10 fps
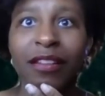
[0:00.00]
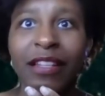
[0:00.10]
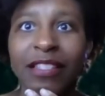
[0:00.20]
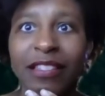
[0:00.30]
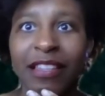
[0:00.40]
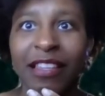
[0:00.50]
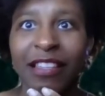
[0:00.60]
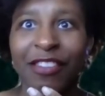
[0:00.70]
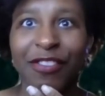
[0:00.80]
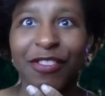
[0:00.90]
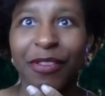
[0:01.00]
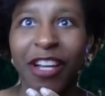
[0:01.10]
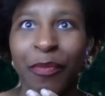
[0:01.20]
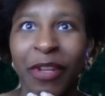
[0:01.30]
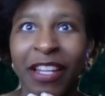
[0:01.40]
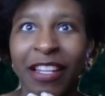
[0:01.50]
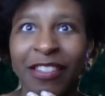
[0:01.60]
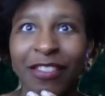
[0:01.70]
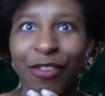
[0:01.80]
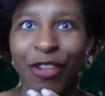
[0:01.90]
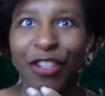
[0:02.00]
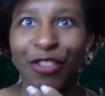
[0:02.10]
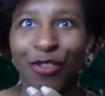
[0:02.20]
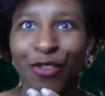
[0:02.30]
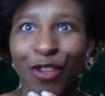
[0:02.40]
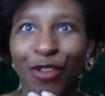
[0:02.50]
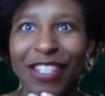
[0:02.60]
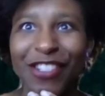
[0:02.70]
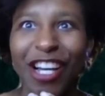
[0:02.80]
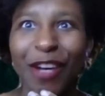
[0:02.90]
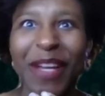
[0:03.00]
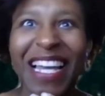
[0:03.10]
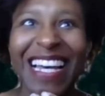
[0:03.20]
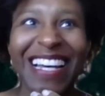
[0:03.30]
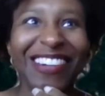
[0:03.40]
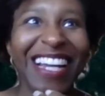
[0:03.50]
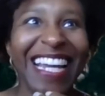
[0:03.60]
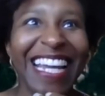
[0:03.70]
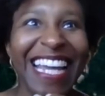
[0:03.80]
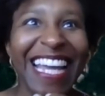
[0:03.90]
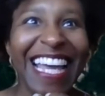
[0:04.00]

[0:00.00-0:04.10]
Let's see, it's still coming in, so you guys are doing a great job. Okay.